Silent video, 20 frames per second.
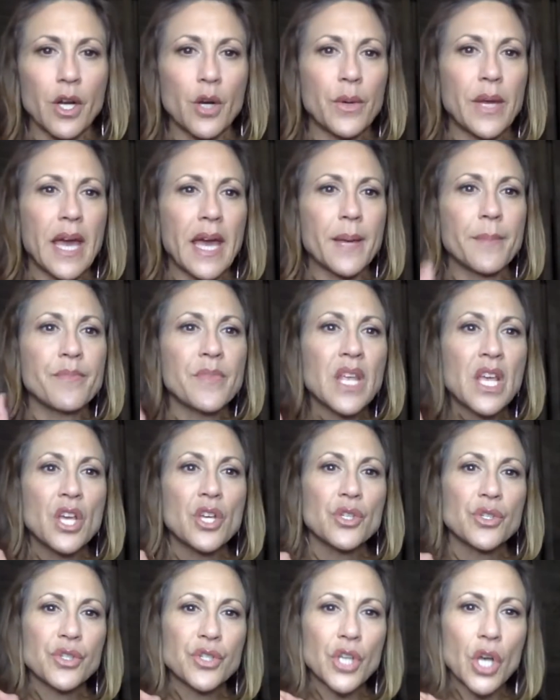Okay,
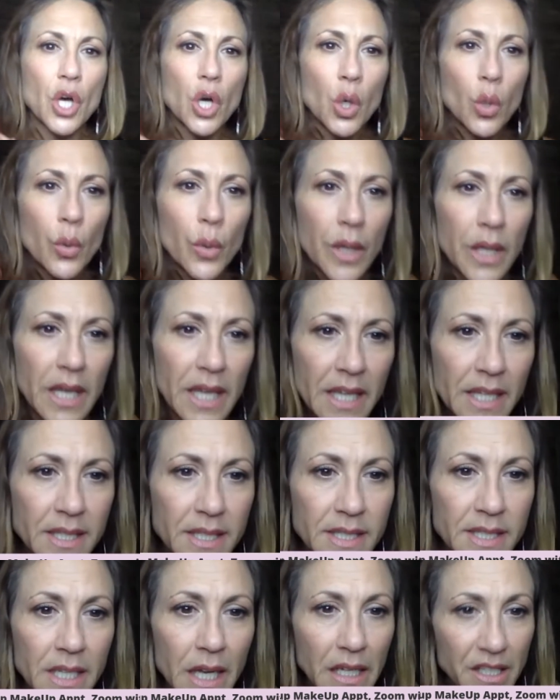so
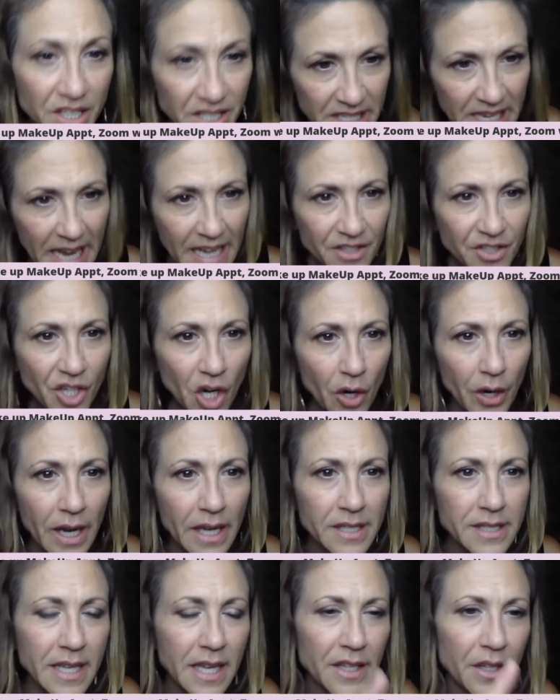it's, yeah, sorry, I
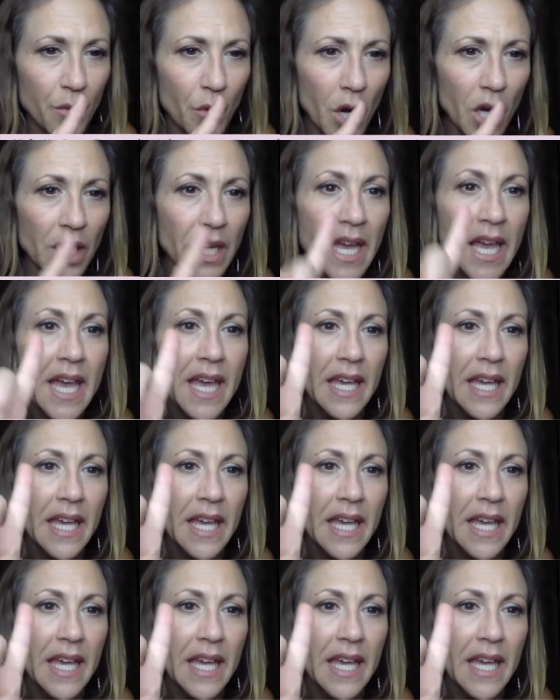said it wrong.